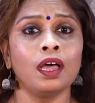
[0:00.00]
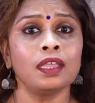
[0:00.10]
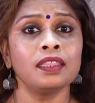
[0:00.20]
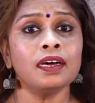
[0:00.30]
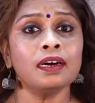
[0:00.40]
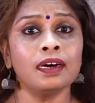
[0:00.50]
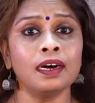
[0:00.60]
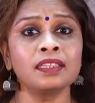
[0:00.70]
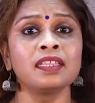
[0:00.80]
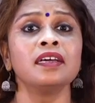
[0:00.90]
the
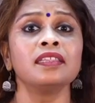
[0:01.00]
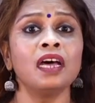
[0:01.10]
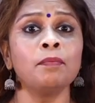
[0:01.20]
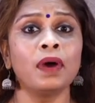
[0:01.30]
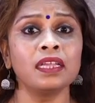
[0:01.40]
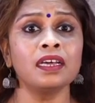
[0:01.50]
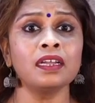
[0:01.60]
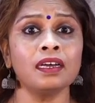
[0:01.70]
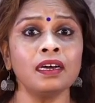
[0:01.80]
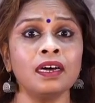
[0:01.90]
earth, the mother
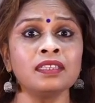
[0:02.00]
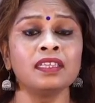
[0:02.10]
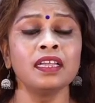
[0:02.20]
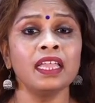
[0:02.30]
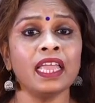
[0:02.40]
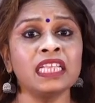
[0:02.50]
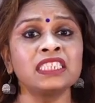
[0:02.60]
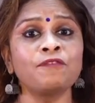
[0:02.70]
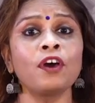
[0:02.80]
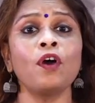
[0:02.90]
earth,
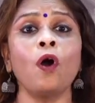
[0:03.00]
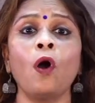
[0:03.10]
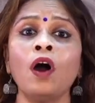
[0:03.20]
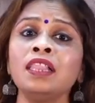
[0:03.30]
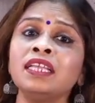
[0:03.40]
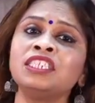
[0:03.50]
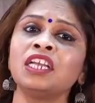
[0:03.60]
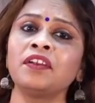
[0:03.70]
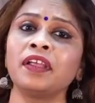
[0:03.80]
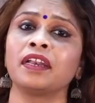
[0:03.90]
is for all the
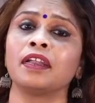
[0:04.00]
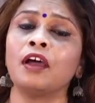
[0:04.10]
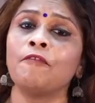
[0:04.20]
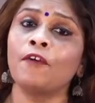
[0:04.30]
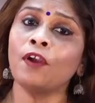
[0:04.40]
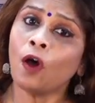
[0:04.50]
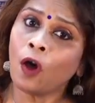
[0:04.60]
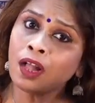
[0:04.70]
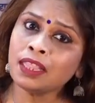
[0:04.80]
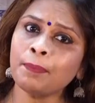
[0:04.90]
children, for
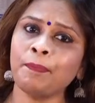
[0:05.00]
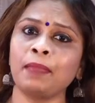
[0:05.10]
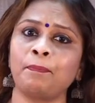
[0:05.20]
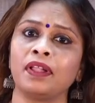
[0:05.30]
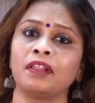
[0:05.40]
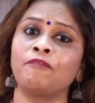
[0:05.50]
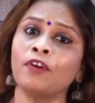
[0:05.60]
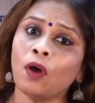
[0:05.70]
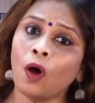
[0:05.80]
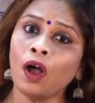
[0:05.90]
all the people,
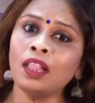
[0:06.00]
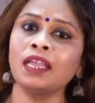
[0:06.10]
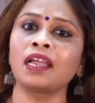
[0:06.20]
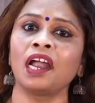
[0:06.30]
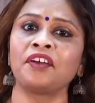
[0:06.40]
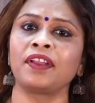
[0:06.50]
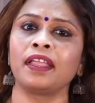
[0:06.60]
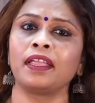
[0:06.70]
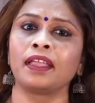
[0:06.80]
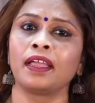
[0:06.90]
for all the
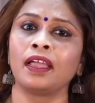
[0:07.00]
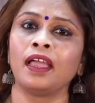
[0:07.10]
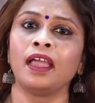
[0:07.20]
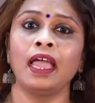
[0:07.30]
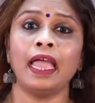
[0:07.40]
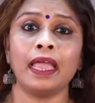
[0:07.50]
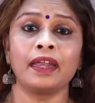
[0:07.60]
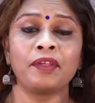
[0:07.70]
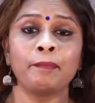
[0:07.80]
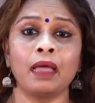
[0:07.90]
country.
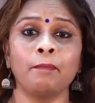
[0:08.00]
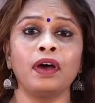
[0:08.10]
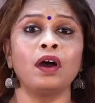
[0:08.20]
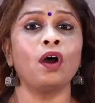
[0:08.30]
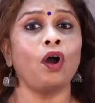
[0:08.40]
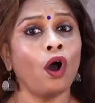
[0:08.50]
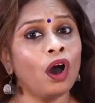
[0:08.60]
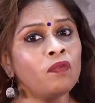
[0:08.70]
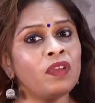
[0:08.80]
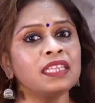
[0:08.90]
Remember,
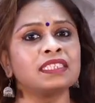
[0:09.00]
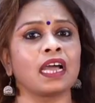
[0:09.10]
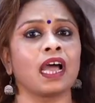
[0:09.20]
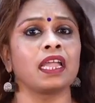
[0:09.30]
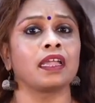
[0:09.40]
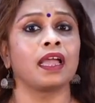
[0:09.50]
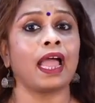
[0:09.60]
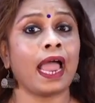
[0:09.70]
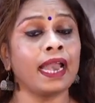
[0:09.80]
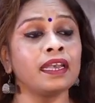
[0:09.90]
all will die
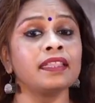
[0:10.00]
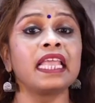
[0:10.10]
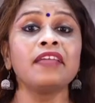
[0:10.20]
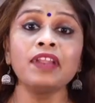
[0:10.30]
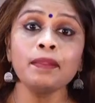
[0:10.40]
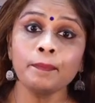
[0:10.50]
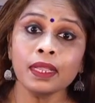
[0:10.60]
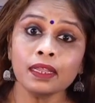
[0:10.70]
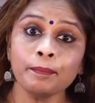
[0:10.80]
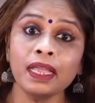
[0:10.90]
and they will
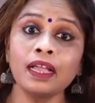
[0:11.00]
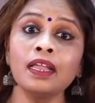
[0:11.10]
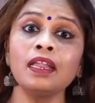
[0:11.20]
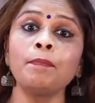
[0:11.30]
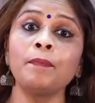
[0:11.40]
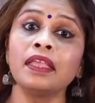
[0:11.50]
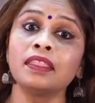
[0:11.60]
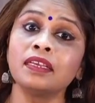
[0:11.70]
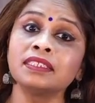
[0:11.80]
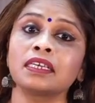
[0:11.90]
mingle up in
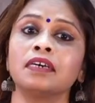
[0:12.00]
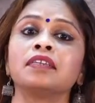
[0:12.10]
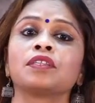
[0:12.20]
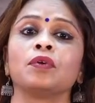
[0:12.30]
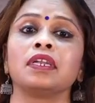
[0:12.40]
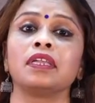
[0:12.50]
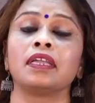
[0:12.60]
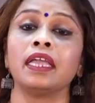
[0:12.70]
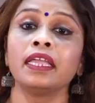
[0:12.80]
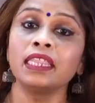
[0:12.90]
this earth only.
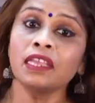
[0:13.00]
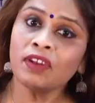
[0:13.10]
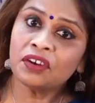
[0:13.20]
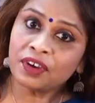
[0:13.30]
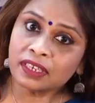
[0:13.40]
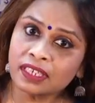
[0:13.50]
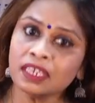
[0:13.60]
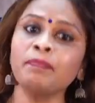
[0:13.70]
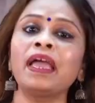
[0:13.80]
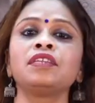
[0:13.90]
They will
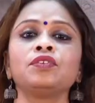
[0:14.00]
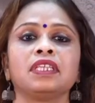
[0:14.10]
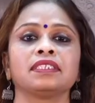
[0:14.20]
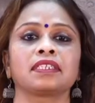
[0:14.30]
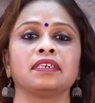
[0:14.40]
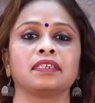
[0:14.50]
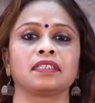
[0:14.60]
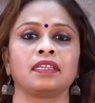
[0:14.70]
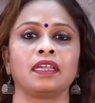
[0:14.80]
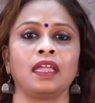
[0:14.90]
return back to this earth.